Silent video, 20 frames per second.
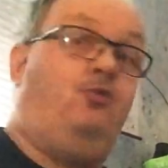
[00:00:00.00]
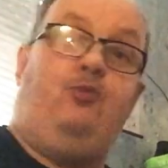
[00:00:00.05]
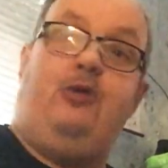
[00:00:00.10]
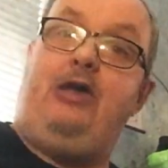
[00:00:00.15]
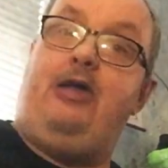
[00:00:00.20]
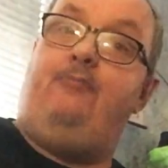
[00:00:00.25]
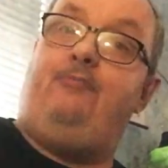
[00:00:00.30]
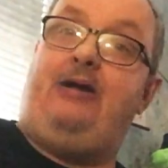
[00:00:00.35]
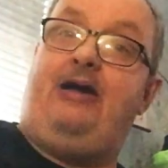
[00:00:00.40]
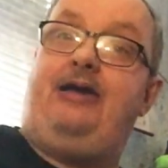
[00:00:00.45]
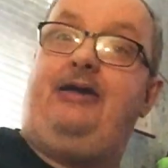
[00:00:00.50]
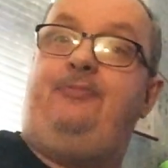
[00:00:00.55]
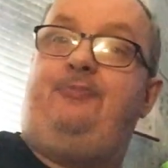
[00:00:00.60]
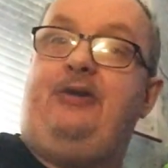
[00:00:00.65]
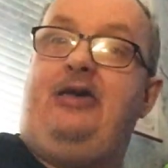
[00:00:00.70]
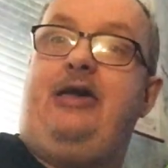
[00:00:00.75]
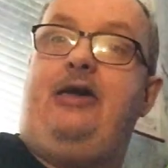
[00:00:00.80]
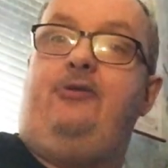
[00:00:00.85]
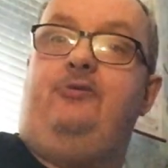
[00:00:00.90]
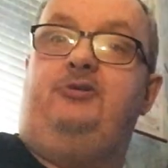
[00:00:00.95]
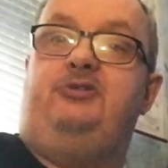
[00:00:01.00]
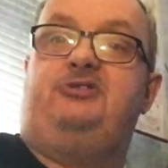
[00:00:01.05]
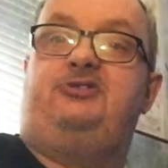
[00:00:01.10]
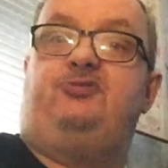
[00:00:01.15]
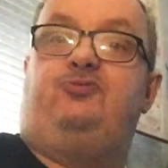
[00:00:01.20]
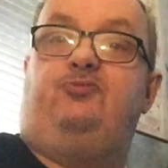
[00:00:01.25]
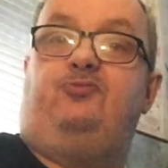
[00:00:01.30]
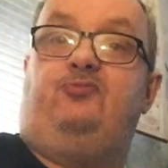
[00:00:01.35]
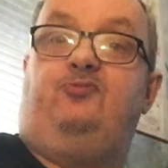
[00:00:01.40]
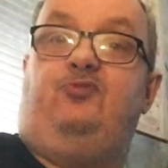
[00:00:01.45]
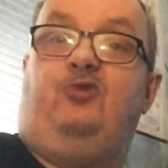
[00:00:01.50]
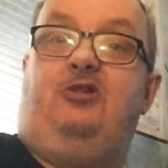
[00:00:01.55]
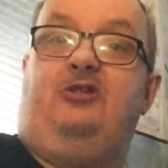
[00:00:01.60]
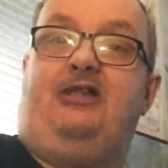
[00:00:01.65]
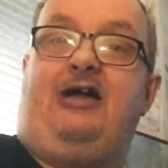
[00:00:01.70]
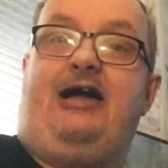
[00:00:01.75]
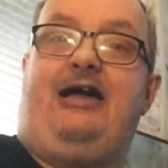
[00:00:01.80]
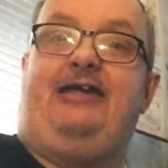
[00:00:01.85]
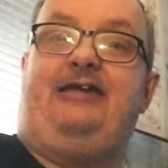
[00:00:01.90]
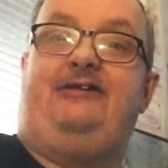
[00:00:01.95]
my parents were
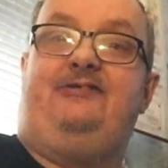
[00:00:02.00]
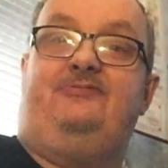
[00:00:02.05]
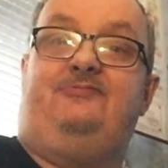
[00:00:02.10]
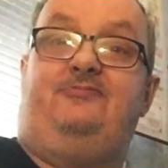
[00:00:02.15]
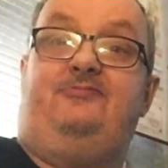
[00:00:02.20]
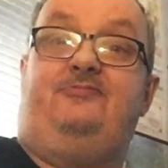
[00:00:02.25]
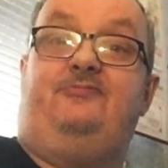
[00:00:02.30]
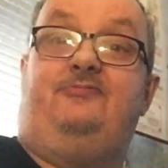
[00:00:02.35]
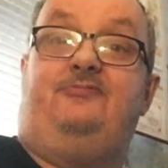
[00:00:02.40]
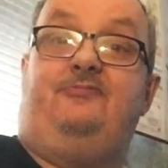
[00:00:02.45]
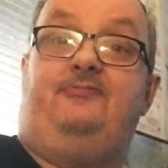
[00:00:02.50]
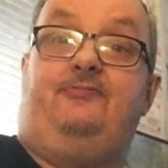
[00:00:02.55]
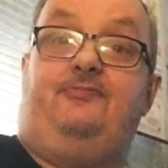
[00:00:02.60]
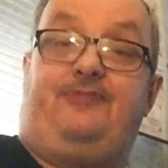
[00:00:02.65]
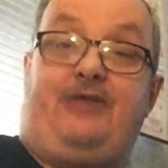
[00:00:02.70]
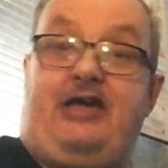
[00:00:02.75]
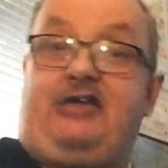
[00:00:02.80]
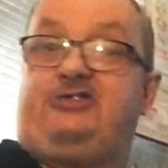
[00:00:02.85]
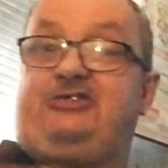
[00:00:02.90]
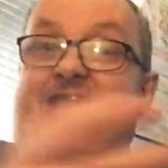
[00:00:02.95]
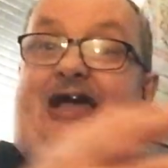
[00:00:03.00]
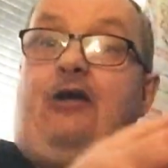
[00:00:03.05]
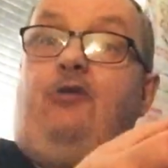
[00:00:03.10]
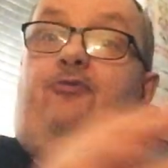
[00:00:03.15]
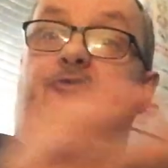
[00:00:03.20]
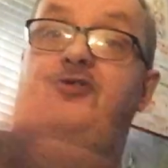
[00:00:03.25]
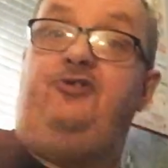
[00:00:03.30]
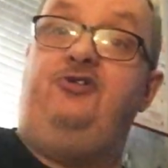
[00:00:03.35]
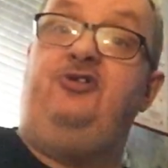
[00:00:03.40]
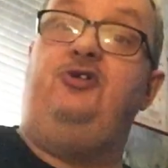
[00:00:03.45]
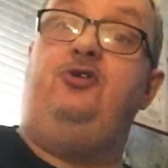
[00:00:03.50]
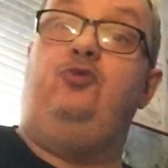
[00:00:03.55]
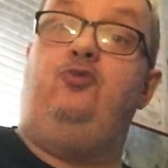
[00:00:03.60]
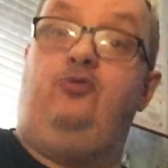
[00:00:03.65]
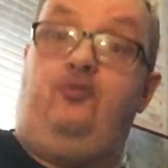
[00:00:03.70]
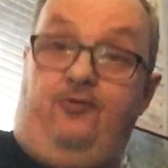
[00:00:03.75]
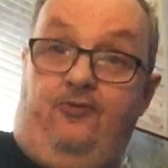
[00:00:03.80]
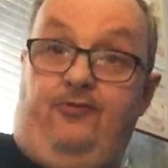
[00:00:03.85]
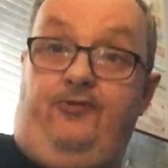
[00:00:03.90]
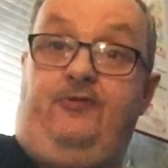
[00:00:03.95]
like, that's how they
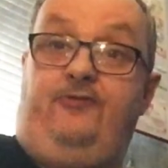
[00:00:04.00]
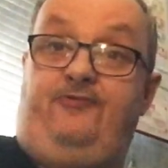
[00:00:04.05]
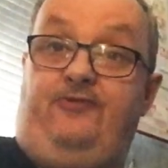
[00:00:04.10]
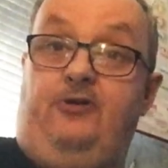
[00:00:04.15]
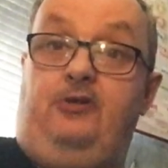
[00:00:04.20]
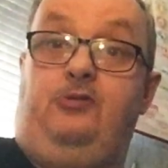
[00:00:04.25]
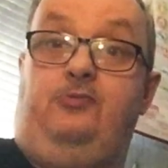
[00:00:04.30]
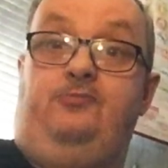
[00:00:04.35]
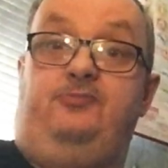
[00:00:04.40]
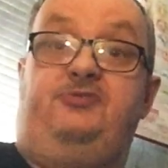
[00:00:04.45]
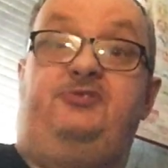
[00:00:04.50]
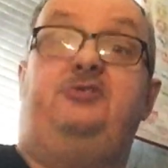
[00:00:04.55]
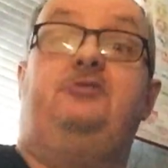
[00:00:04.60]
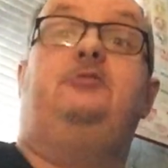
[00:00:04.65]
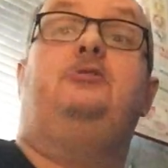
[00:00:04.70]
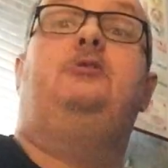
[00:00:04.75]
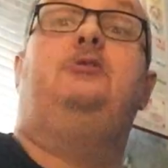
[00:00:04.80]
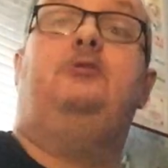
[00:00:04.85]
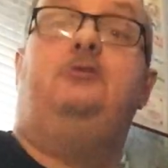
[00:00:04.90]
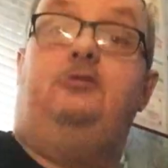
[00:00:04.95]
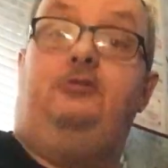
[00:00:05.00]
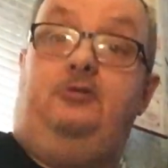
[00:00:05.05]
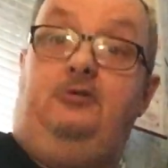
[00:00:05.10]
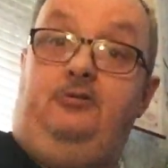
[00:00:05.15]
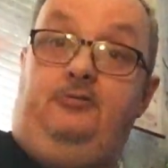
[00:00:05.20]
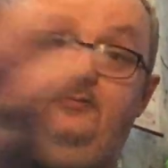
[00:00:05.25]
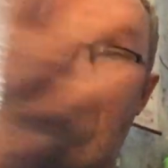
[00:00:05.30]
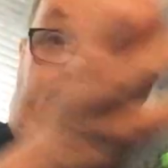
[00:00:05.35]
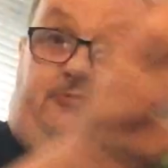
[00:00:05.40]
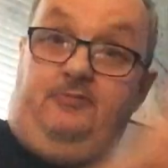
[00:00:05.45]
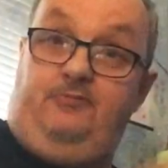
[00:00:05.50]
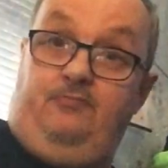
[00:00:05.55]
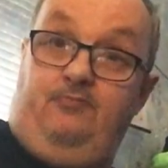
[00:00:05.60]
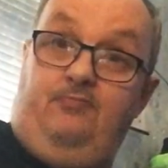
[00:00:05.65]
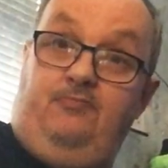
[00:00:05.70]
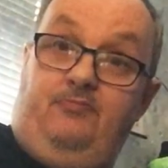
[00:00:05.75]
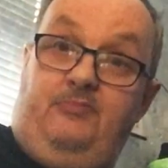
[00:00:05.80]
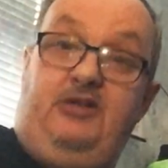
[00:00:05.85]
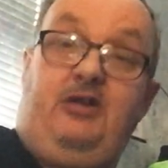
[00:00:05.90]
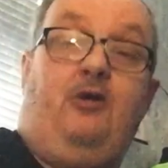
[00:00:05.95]
knew the films,
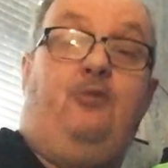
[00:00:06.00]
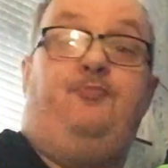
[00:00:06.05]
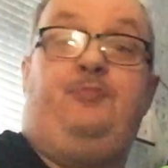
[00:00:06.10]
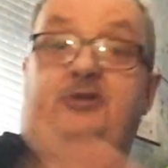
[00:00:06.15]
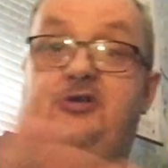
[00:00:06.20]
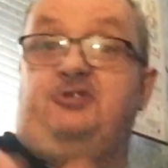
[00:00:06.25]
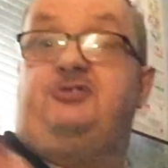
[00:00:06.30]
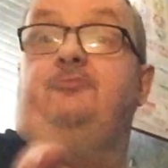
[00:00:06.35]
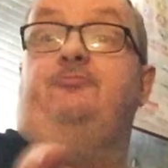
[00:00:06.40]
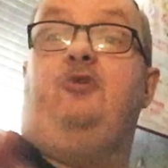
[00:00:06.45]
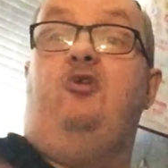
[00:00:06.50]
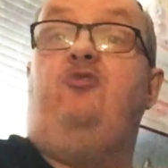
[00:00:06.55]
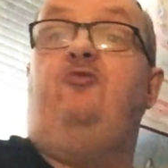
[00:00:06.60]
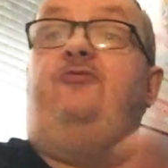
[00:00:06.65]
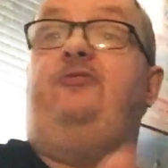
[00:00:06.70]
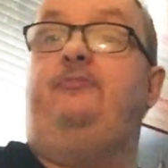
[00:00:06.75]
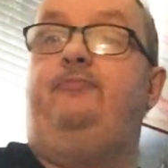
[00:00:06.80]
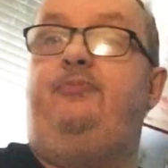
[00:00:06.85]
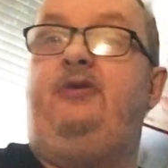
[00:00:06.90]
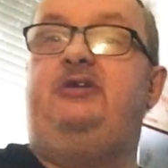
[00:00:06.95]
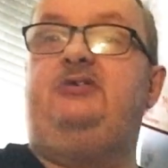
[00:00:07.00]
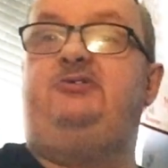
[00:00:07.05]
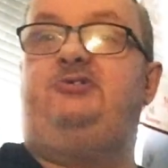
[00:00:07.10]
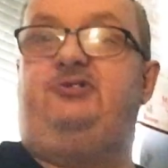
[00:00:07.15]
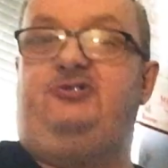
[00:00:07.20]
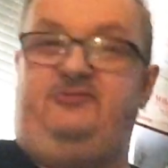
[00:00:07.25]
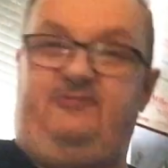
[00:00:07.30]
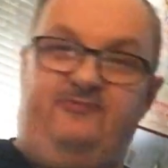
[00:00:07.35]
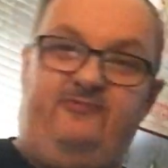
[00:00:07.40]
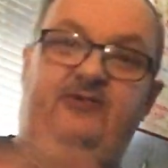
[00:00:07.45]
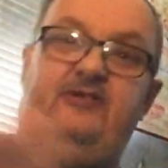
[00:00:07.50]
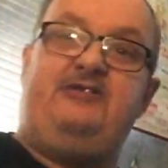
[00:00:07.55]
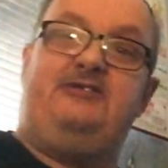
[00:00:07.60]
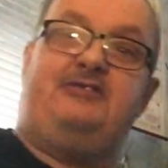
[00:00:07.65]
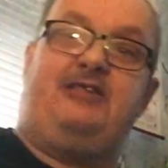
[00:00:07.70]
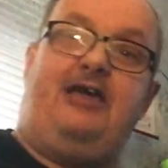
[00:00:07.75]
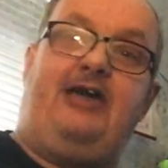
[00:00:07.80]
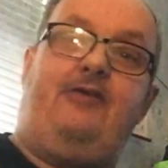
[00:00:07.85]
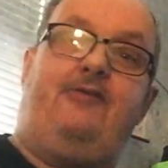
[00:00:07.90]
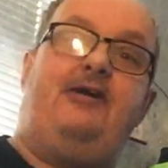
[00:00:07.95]
you know, because of moving pictures and
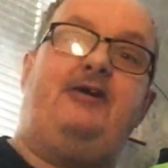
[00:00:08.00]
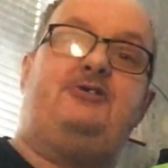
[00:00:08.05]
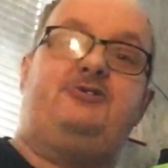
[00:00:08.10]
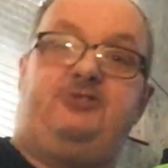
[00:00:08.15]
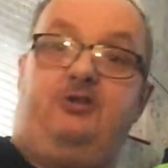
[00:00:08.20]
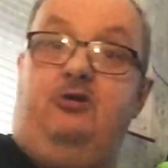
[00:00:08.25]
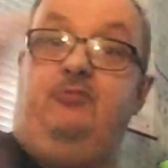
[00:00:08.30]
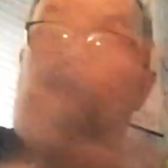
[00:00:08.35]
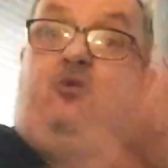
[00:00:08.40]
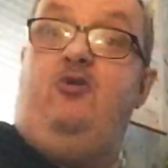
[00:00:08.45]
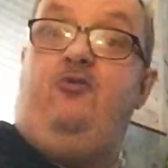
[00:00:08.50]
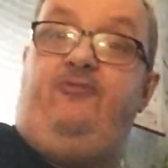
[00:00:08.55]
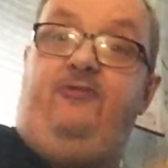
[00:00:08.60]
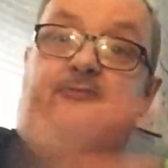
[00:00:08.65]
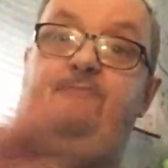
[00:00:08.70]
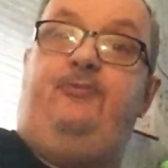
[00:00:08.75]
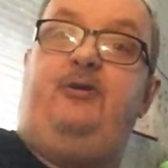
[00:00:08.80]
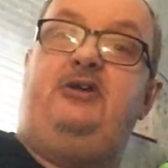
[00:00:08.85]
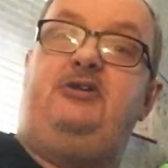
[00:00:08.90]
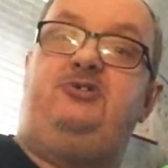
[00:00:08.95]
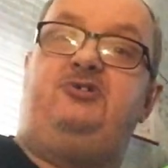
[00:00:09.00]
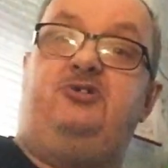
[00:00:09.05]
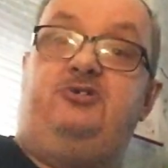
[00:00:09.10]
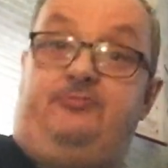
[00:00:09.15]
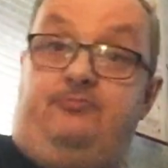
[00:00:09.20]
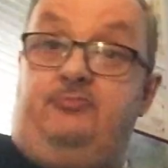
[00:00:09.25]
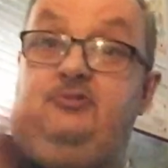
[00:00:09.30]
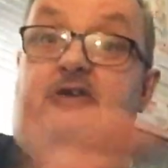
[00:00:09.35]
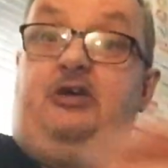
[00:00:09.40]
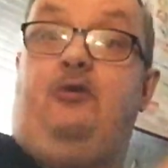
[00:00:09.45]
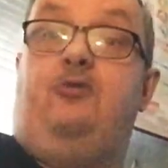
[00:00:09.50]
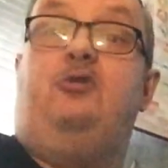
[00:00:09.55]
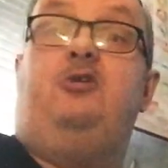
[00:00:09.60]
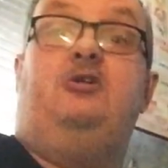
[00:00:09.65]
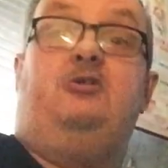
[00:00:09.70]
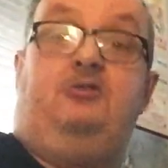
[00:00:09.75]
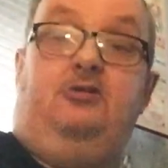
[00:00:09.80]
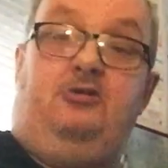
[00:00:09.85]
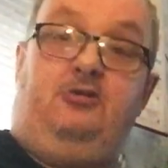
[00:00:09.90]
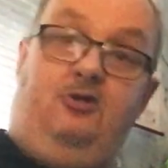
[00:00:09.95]
things like that. So moving pictures, you know,
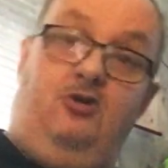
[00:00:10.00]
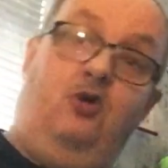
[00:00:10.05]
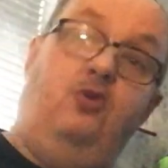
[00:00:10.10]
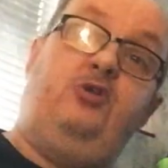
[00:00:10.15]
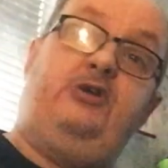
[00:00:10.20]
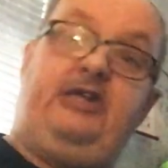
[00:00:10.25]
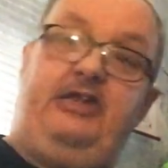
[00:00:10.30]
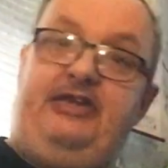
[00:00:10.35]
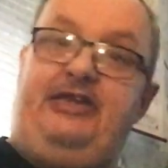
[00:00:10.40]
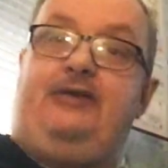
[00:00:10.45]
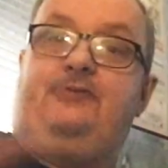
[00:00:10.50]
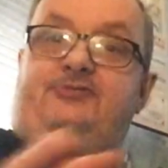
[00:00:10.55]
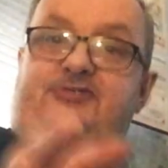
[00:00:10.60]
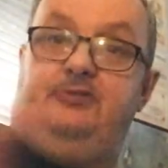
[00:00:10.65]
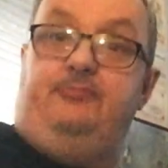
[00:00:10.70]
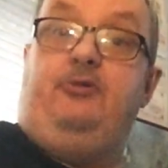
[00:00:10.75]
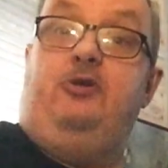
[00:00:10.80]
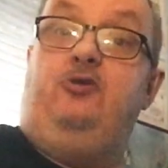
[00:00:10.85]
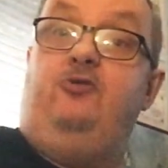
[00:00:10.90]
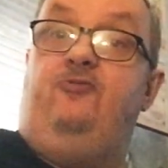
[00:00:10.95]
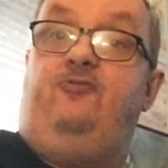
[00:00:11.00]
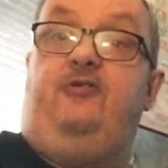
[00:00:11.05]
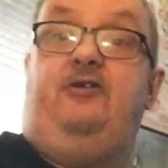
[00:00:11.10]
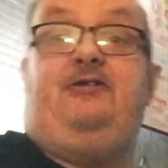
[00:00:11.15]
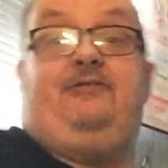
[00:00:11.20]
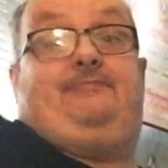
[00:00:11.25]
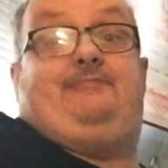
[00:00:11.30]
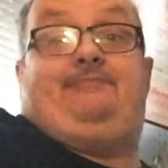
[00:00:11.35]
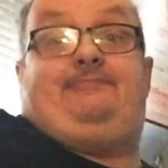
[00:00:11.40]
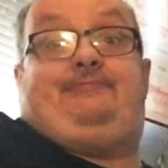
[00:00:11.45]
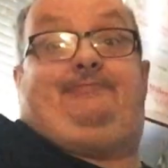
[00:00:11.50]
hunk it down to movie,